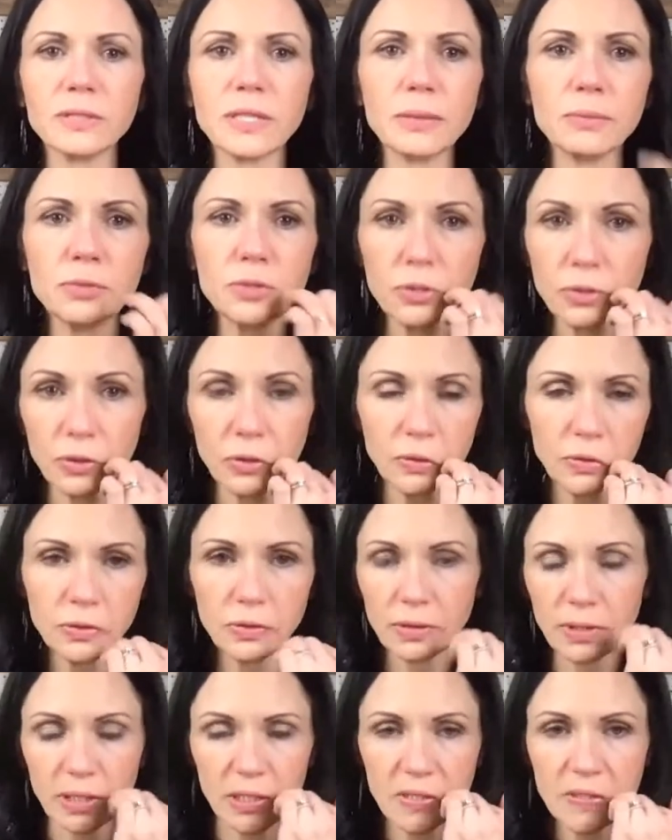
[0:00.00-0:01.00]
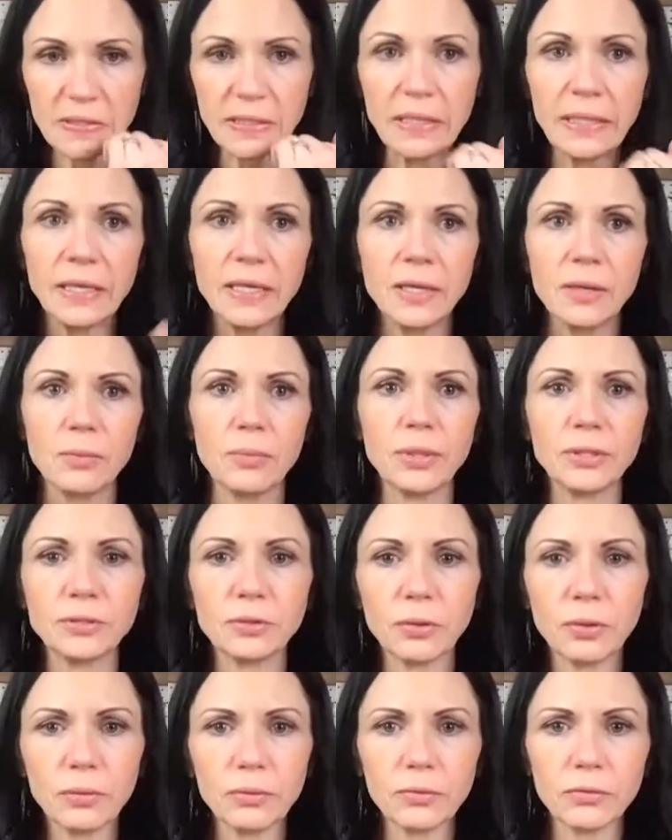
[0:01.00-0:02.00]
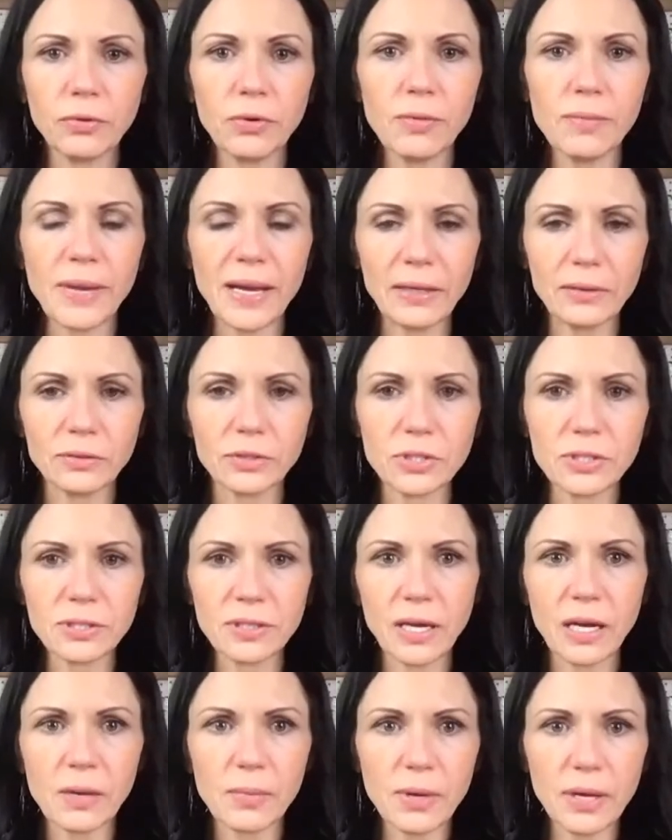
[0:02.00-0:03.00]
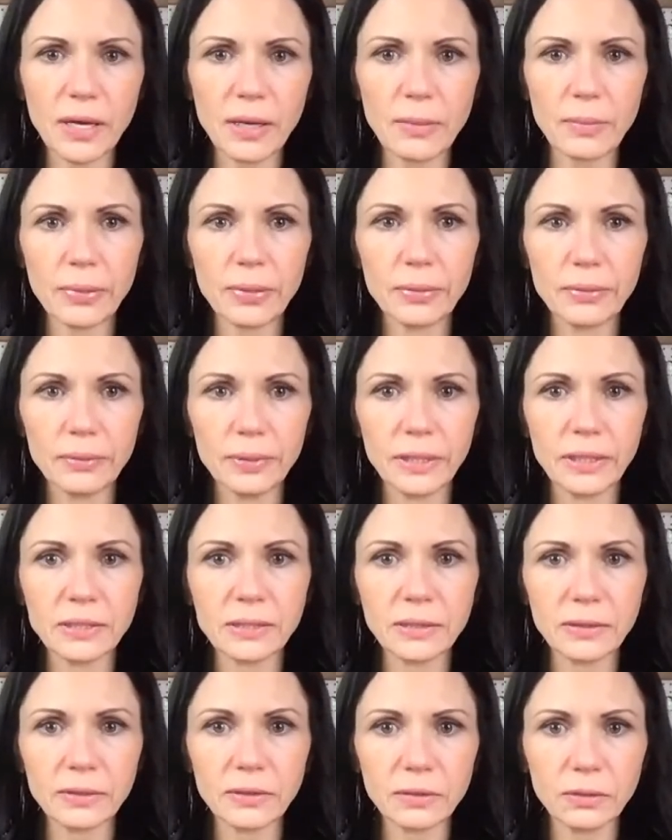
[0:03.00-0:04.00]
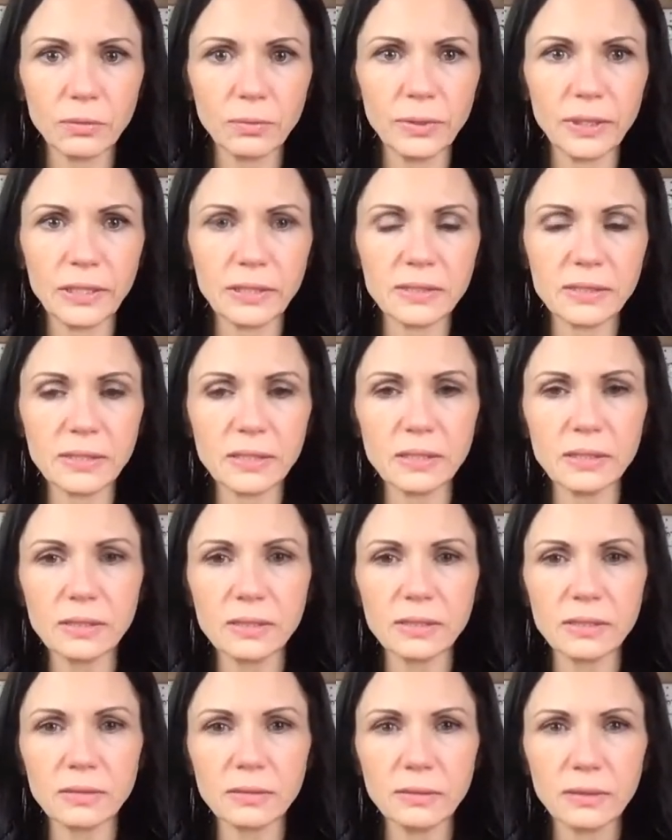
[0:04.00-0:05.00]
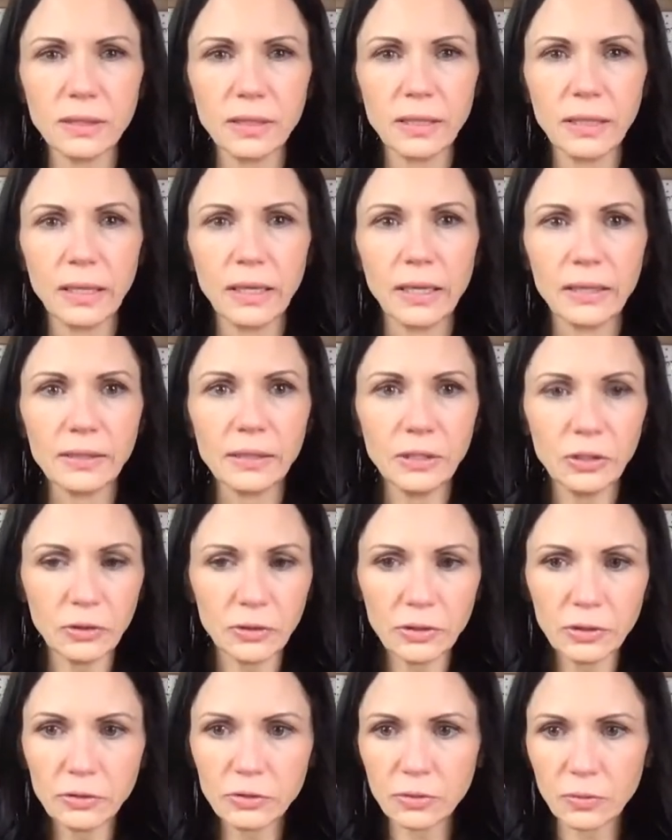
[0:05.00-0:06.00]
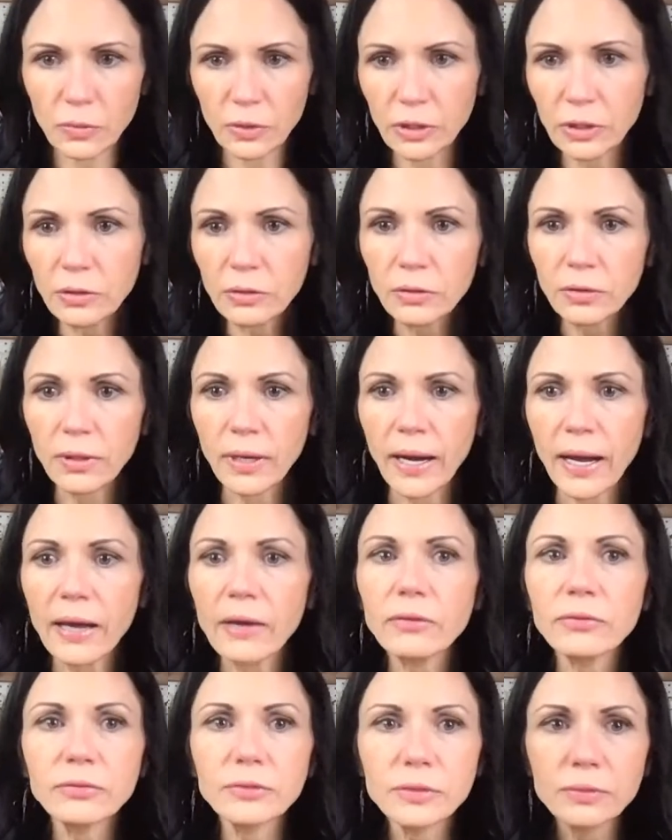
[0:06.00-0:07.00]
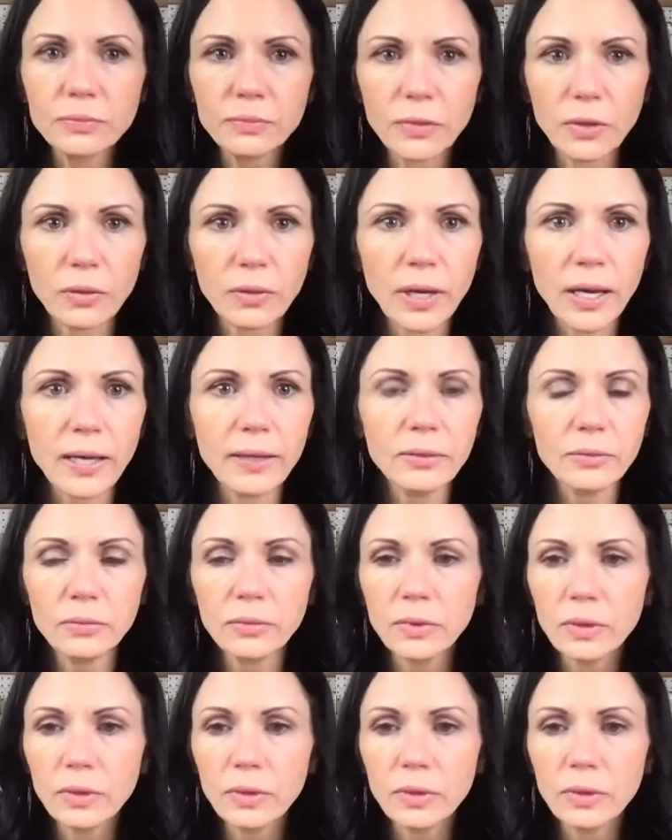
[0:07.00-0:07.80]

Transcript: I'm sure you do this, but don't throw them out. Just cut them up into little pieces and then you can use them when you craft, okay?